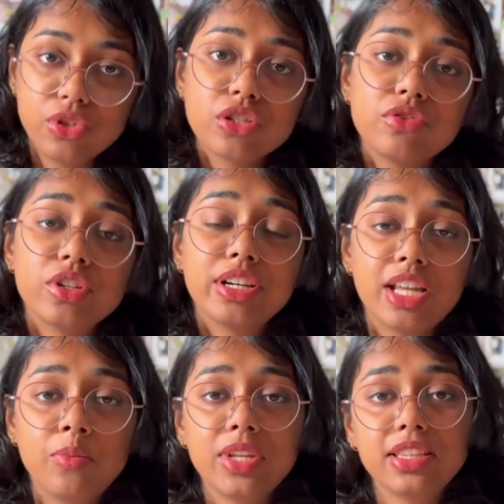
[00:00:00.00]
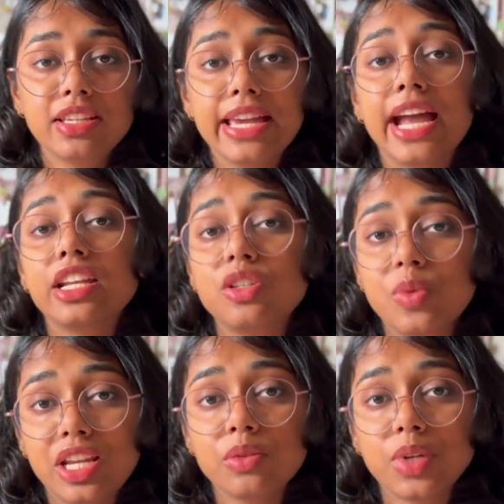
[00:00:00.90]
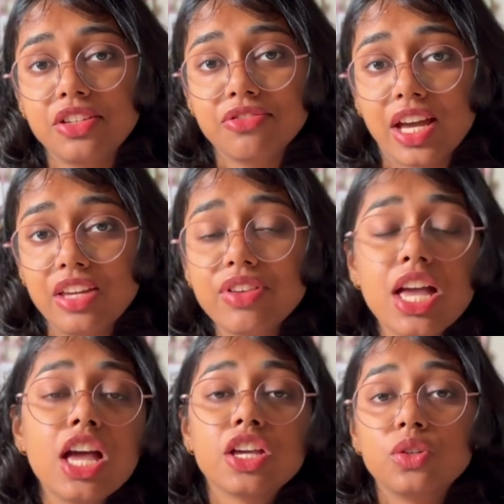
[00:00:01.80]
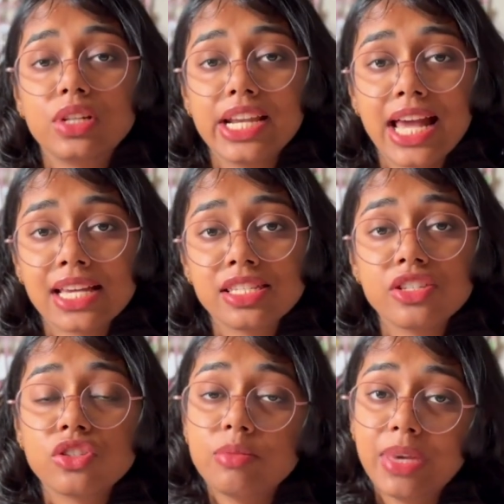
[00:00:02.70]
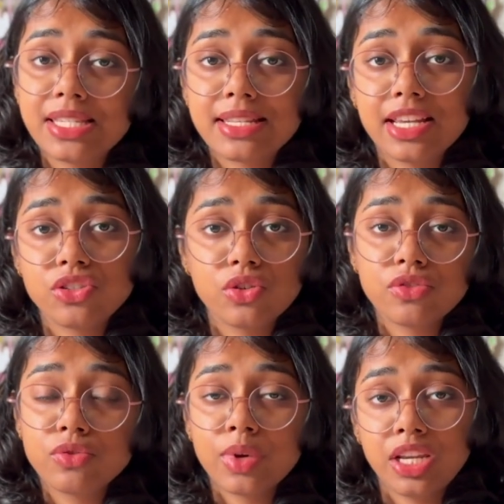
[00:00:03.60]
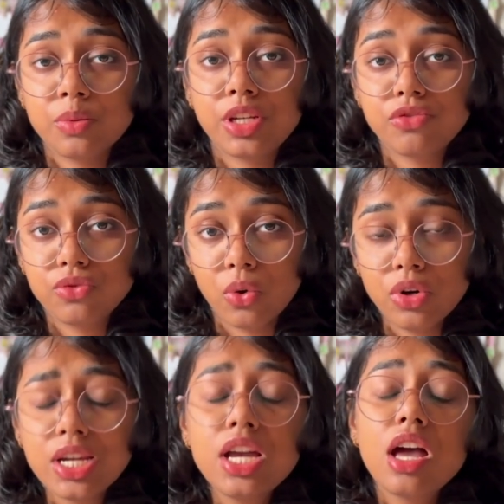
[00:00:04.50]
So if you're attempting the CAT in 2025, you will get access to the best lectures of 2024.